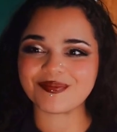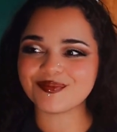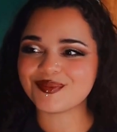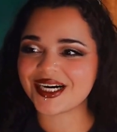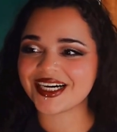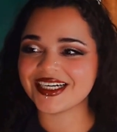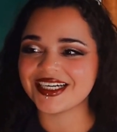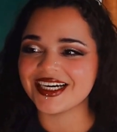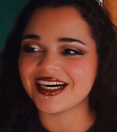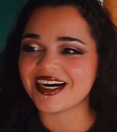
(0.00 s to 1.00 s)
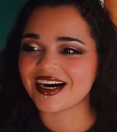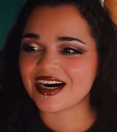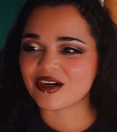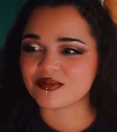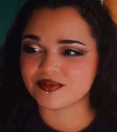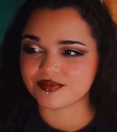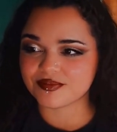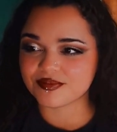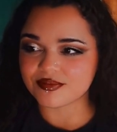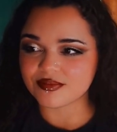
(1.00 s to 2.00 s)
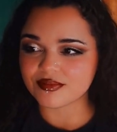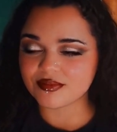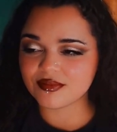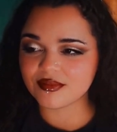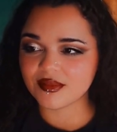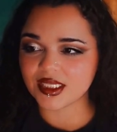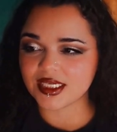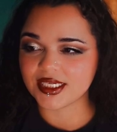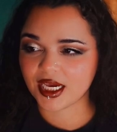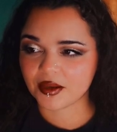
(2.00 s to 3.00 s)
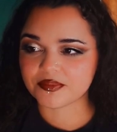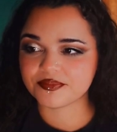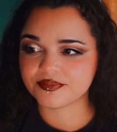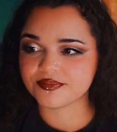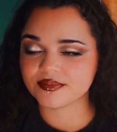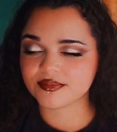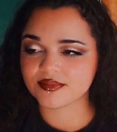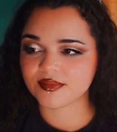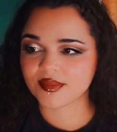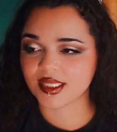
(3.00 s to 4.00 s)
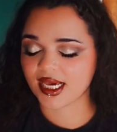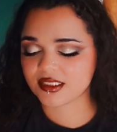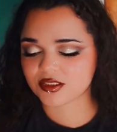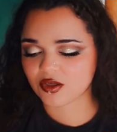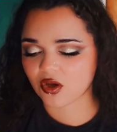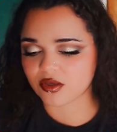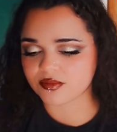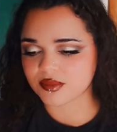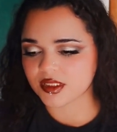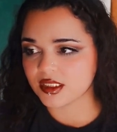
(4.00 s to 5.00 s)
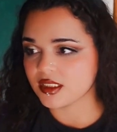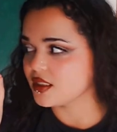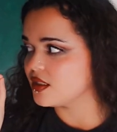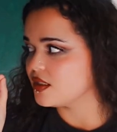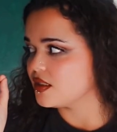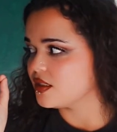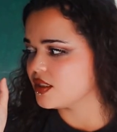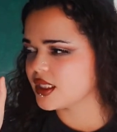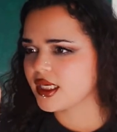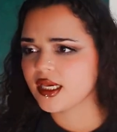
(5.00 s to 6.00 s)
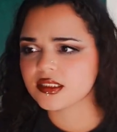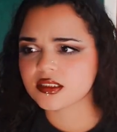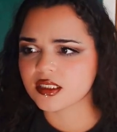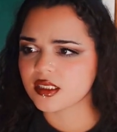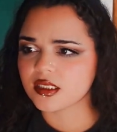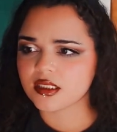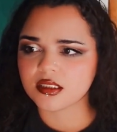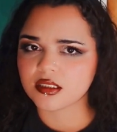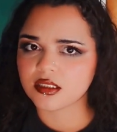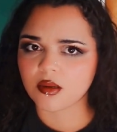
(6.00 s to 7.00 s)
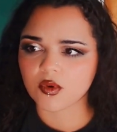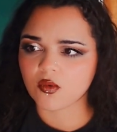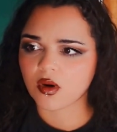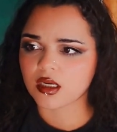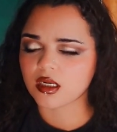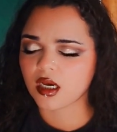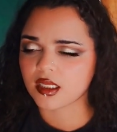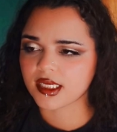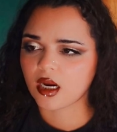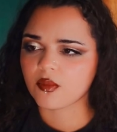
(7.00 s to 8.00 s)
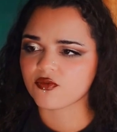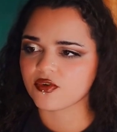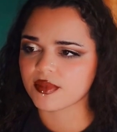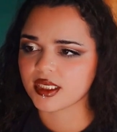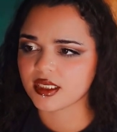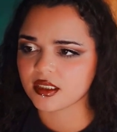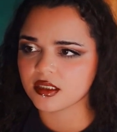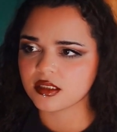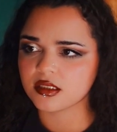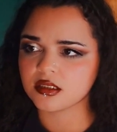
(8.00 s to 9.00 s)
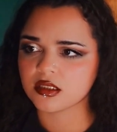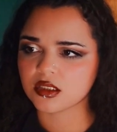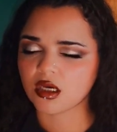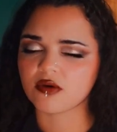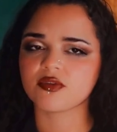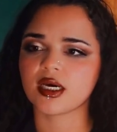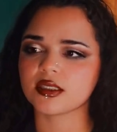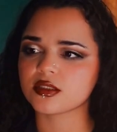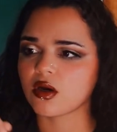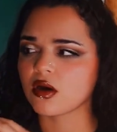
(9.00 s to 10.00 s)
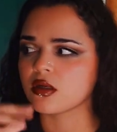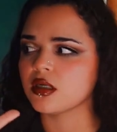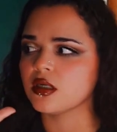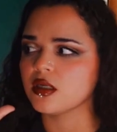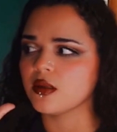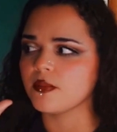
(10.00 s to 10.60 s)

Um, but um, yeah. That song easily number one on the album for me. Love that song.